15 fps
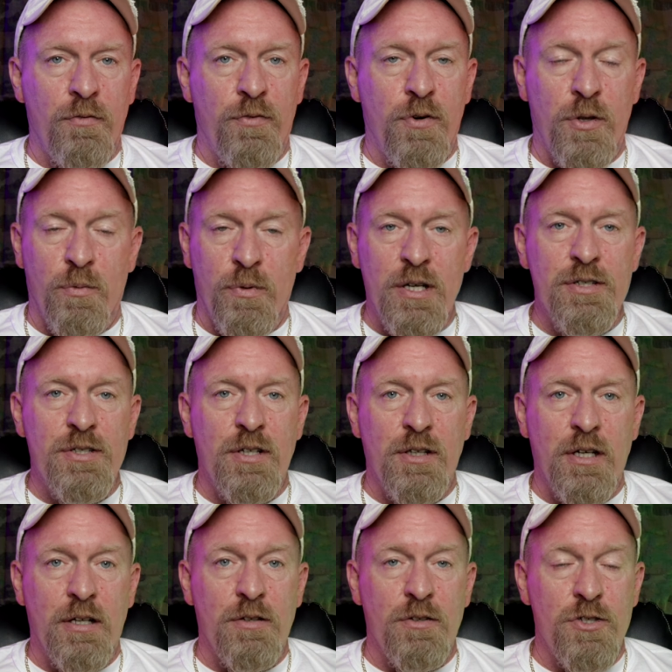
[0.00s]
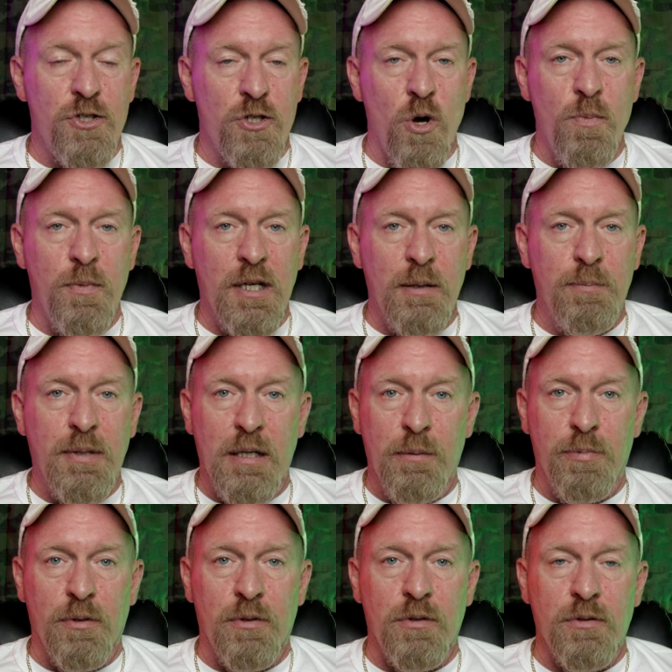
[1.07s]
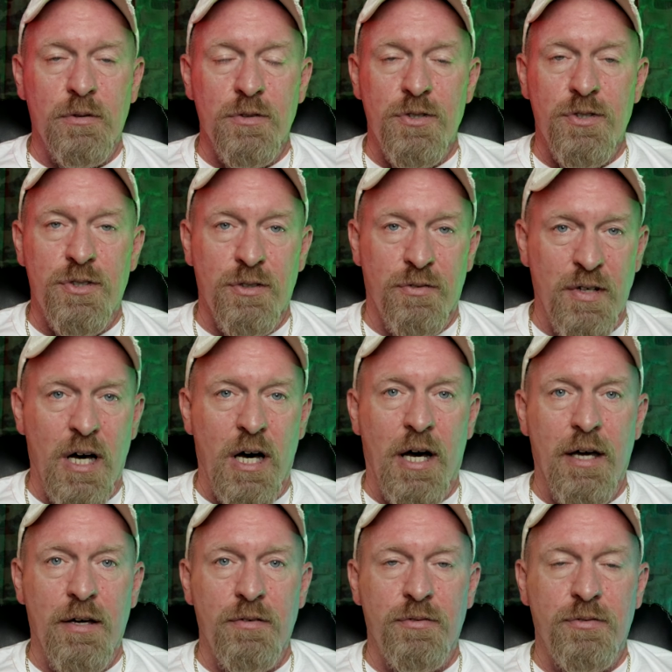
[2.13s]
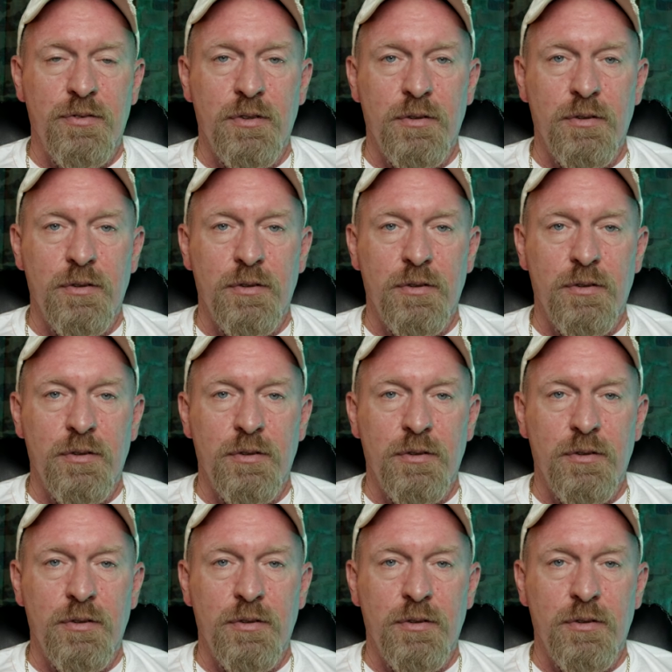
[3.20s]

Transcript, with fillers: for the reason that so many people survived.